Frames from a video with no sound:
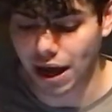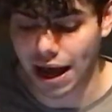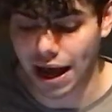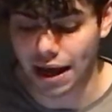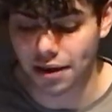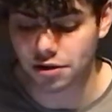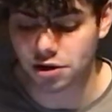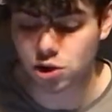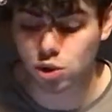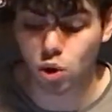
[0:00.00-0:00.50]

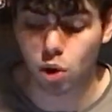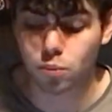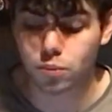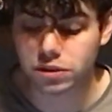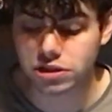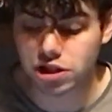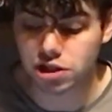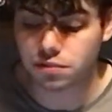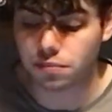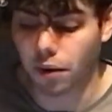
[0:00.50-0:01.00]
at the squad
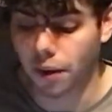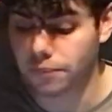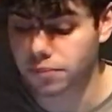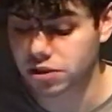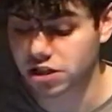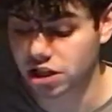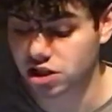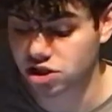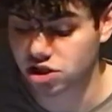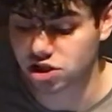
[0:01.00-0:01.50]
position by
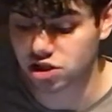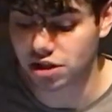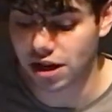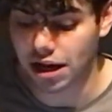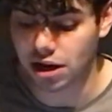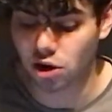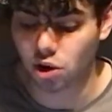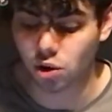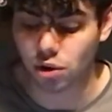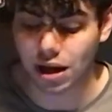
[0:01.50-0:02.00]
position
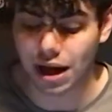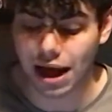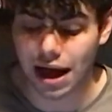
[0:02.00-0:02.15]
and look at